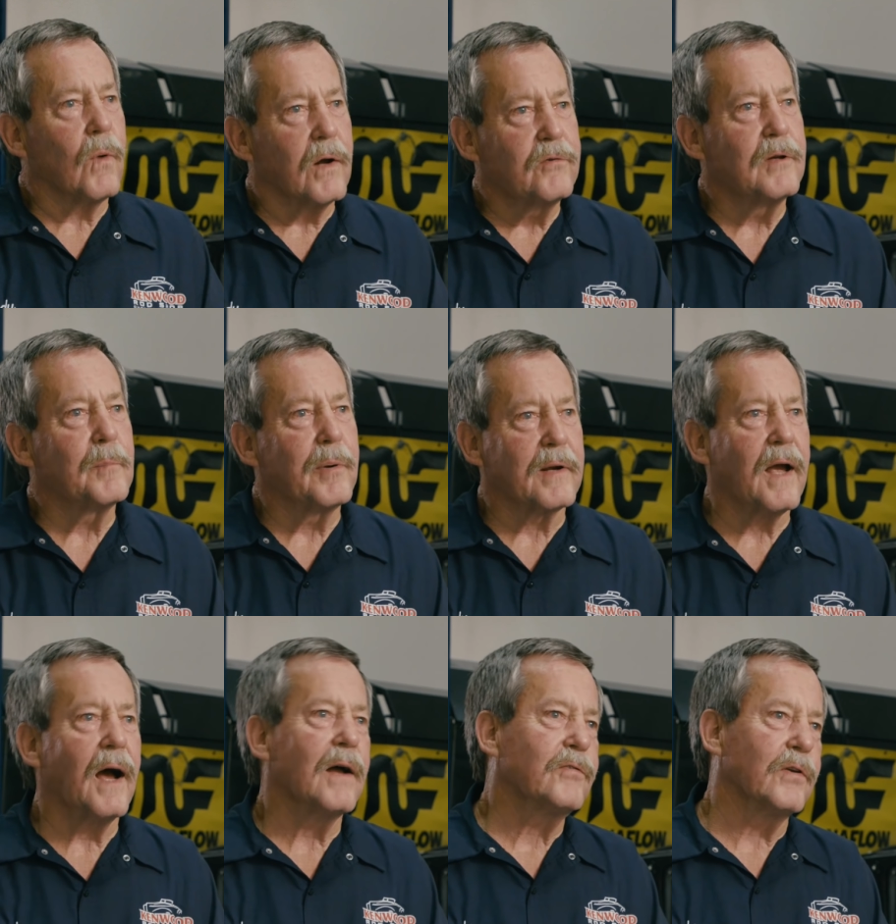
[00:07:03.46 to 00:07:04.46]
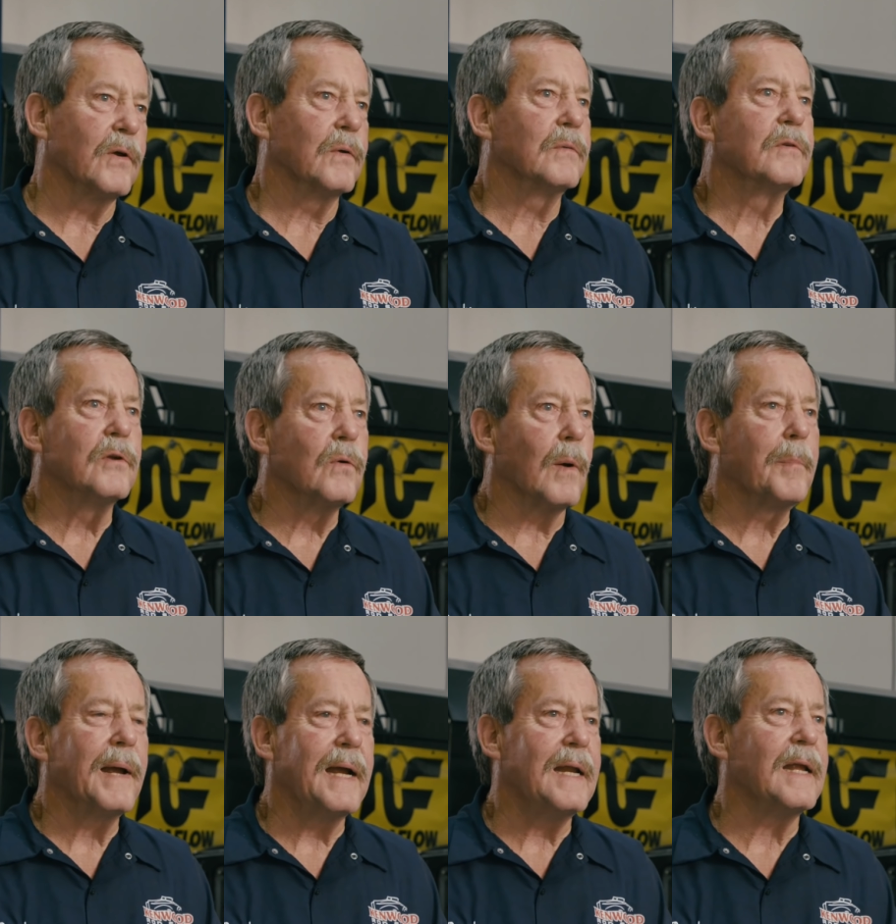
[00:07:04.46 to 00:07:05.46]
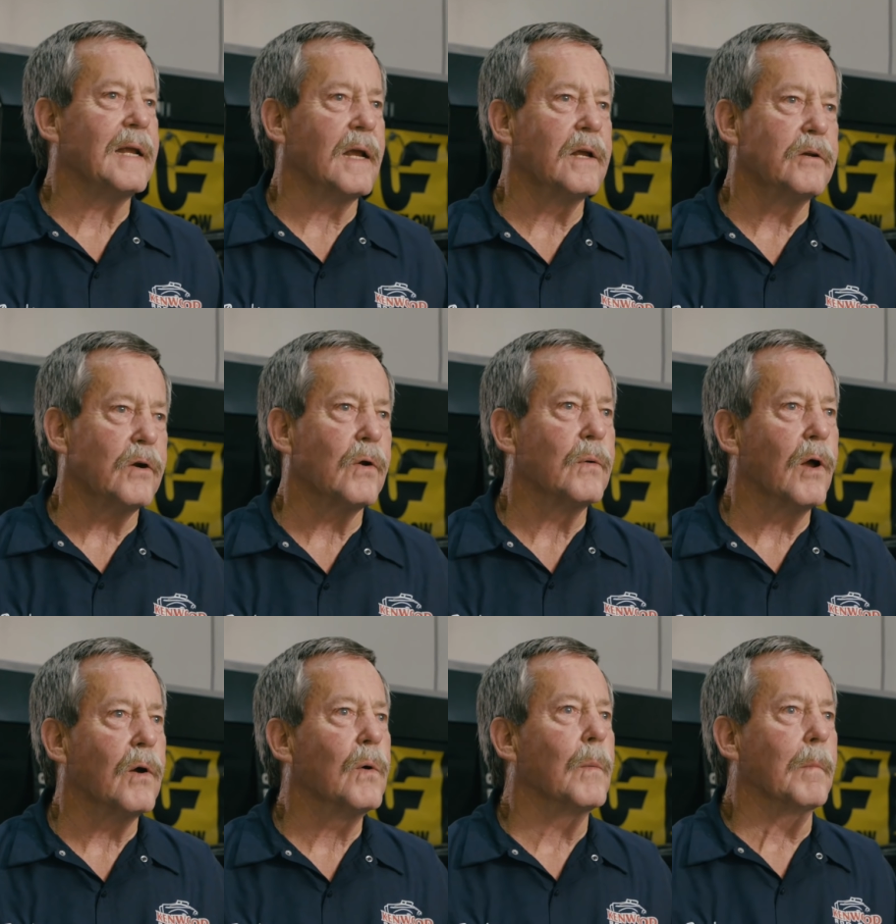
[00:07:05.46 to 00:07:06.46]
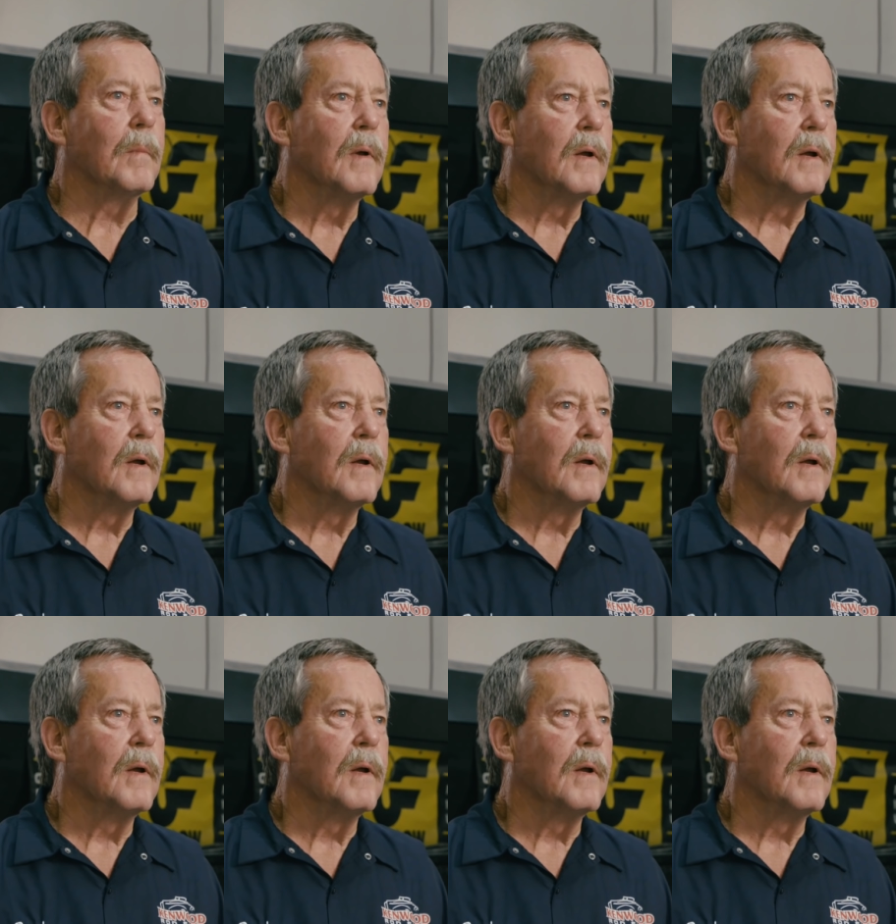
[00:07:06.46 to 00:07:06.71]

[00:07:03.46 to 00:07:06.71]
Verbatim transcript: watching Picasso do a painting in your own home.